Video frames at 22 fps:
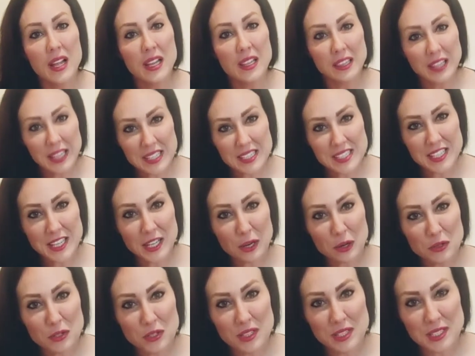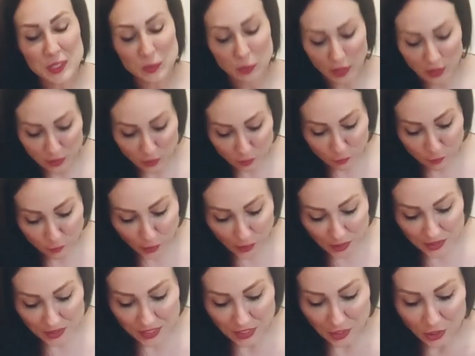Let's get on to this one. The
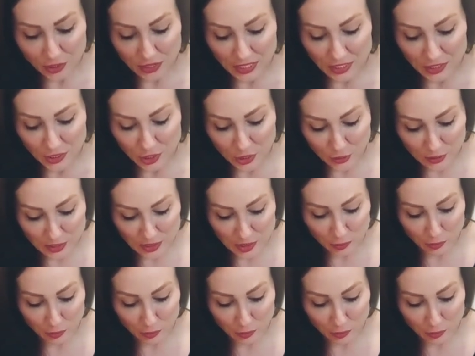first thing you need to do is